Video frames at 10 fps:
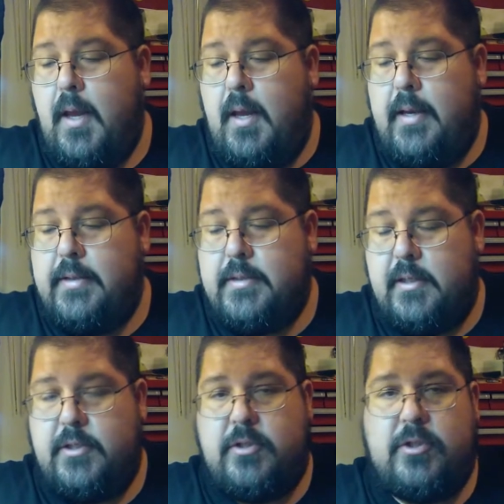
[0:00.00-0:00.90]
it
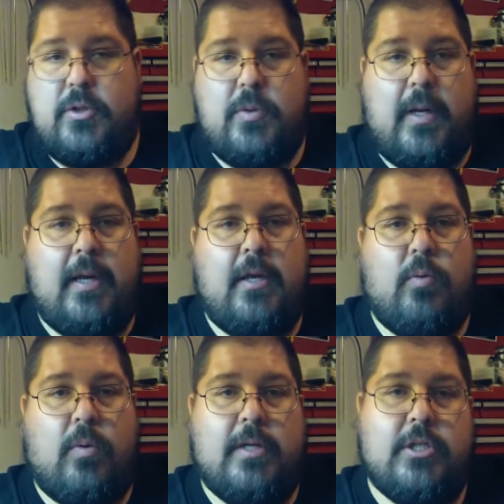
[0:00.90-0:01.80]
doesn't do any
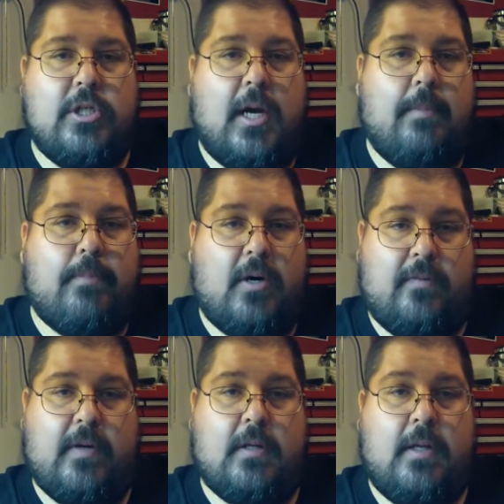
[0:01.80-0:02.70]
one job
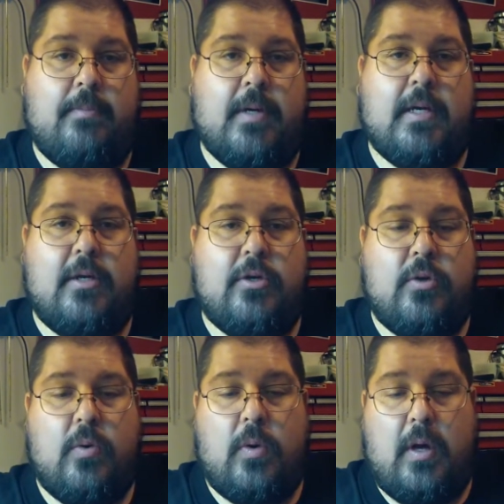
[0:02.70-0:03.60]
perfectly, but can
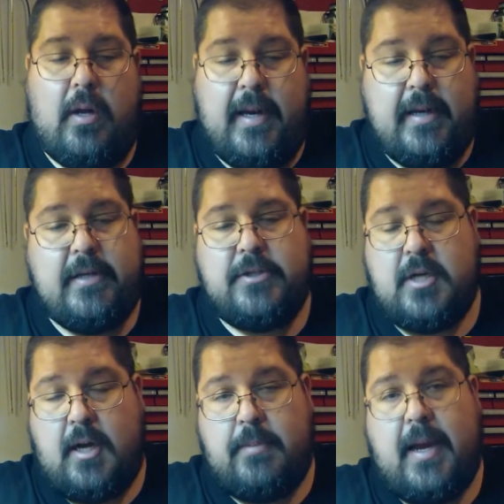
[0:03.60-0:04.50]
do any
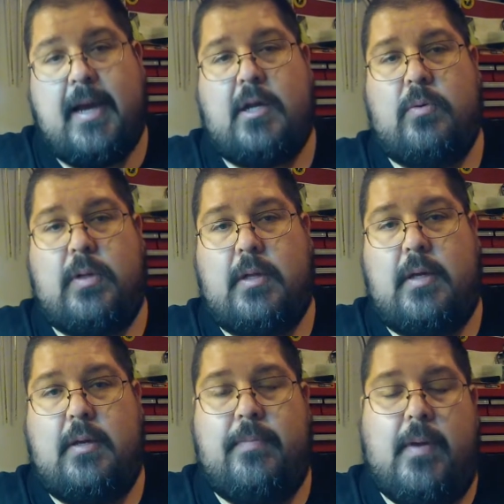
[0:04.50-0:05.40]
job
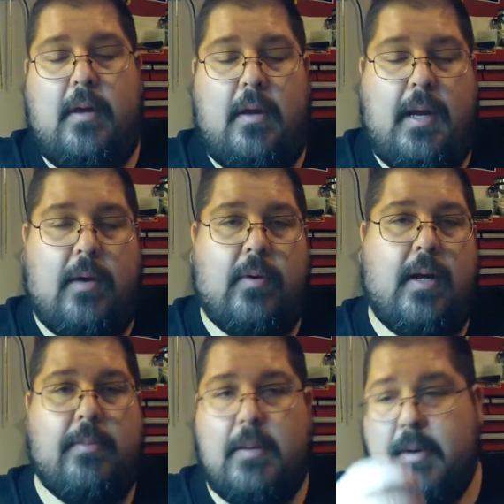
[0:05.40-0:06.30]
adequately. And when
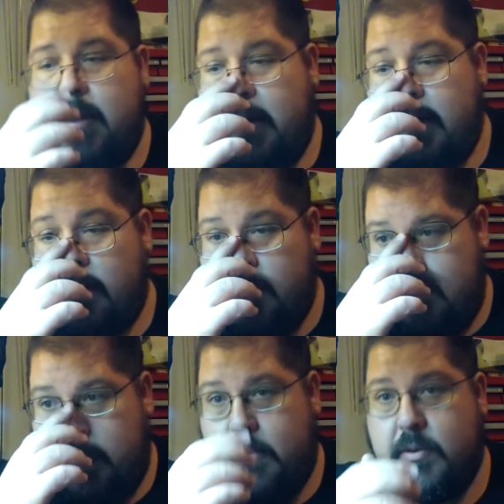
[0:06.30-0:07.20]
I mean by
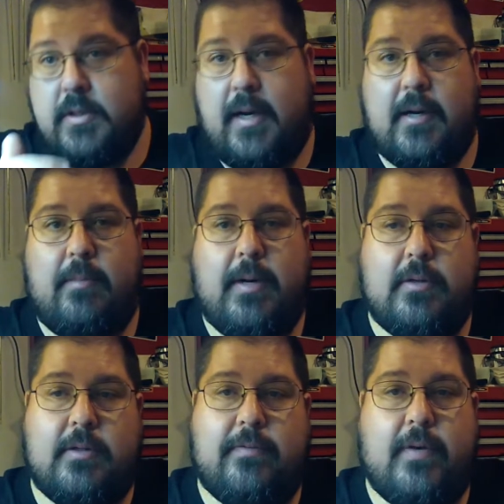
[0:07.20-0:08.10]
adequately, we're talking
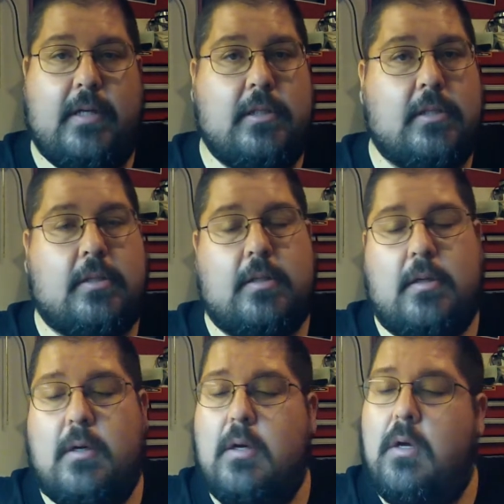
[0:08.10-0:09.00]
about defense,
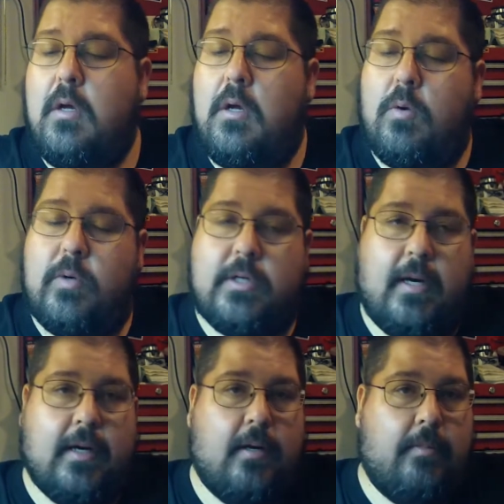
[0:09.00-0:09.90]
we're
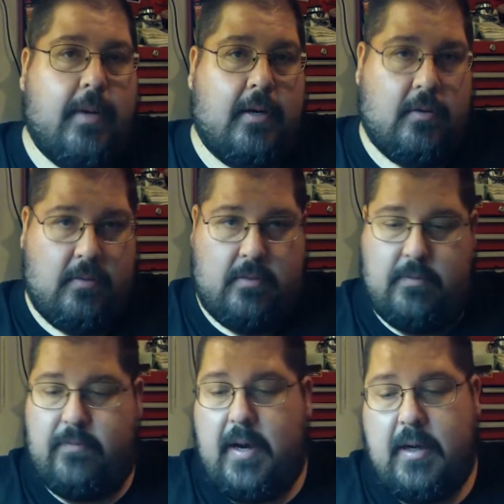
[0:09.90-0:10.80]
talking about
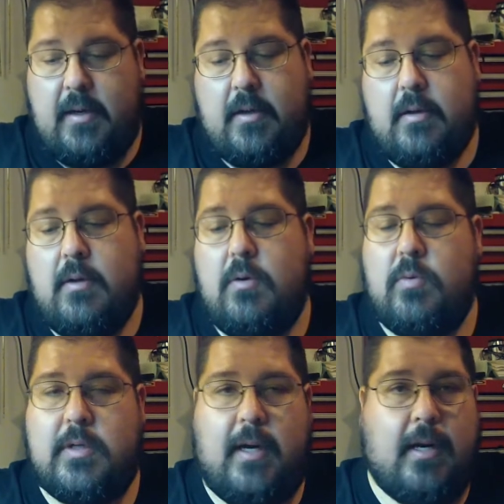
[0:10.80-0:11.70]
fighting,
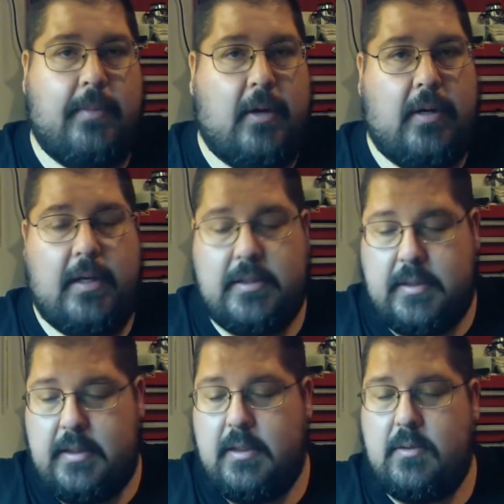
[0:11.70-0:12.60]
we're talking about
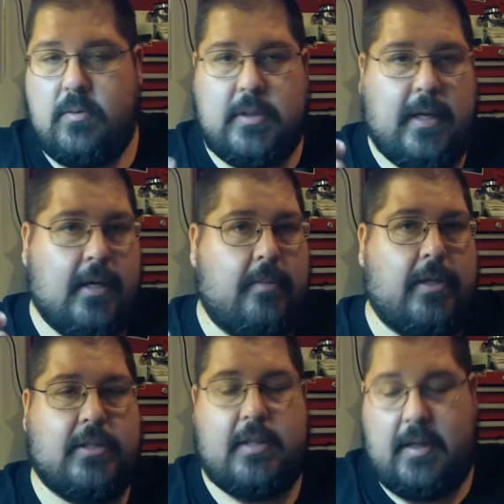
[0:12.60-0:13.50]
hunting, we're talking
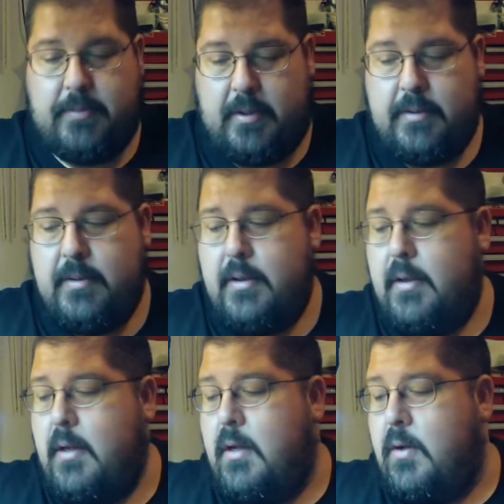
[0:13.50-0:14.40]
about sniping.
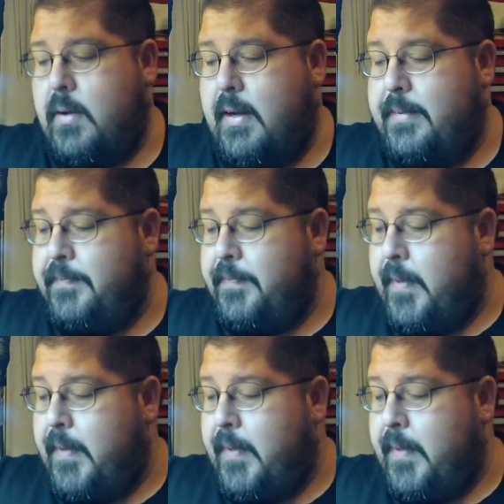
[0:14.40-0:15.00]
Okay,